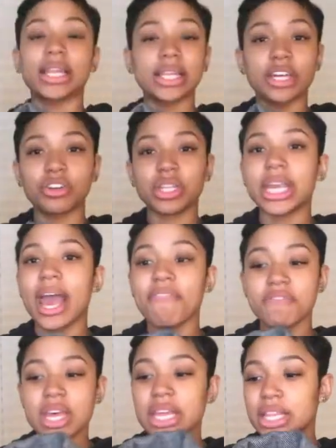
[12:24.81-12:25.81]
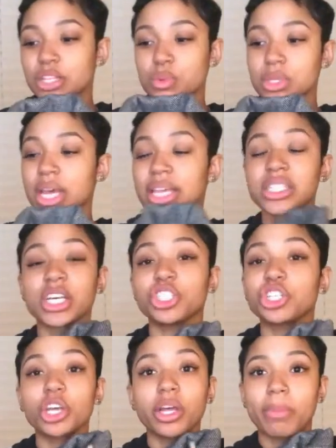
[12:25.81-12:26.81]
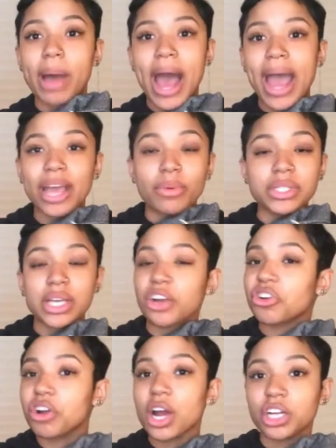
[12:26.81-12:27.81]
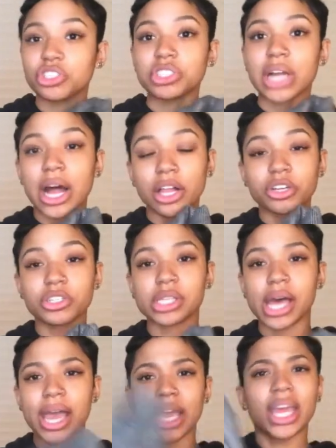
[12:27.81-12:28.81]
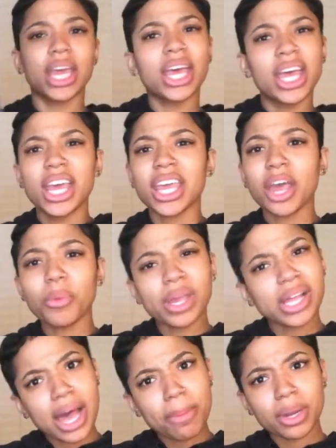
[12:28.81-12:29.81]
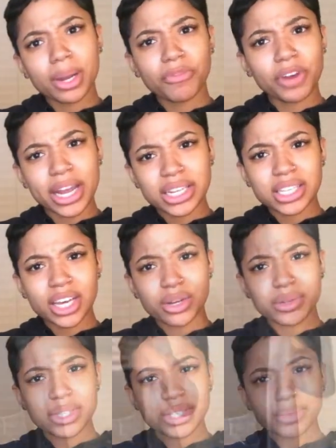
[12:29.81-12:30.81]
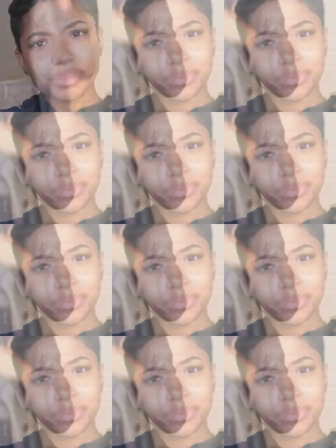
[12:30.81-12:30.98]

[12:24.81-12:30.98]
And literally, I feel like this was like such a good buy. It was under $100. Like, can we clap it up for ASOS?